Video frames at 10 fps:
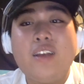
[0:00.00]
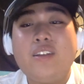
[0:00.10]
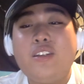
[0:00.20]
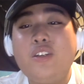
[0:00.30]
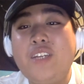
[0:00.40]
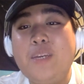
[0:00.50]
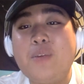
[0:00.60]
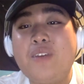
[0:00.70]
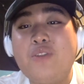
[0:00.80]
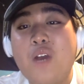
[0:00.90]
2 teams
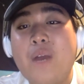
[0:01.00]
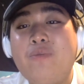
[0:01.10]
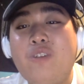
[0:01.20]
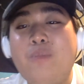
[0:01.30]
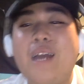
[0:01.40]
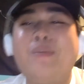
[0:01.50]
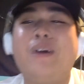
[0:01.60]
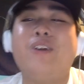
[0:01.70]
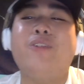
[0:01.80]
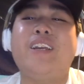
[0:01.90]
have dropped from my
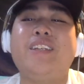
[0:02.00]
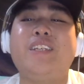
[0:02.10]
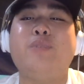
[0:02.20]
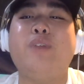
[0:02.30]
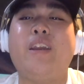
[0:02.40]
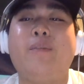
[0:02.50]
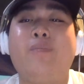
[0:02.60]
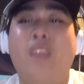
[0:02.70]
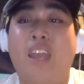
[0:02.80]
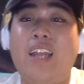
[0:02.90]
power rankings this week,
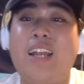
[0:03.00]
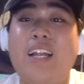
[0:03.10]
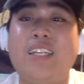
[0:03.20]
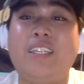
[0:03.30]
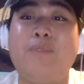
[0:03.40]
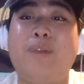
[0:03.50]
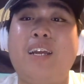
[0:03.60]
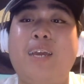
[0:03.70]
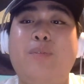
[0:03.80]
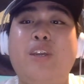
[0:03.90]
and that is the
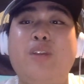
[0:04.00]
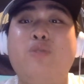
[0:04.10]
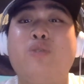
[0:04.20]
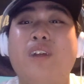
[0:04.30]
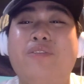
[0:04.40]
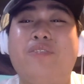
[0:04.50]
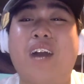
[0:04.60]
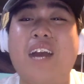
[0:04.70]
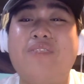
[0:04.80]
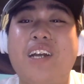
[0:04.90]
Miami Heat, who were at
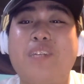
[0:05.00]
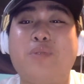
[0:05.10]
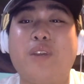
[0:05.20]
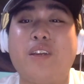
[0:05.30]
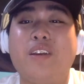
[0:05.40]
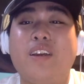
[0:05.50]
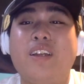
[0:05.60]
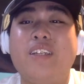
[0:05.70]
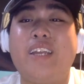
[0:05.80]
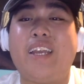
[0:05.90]
5 last week,
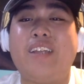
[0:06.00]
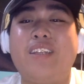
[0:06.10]
taking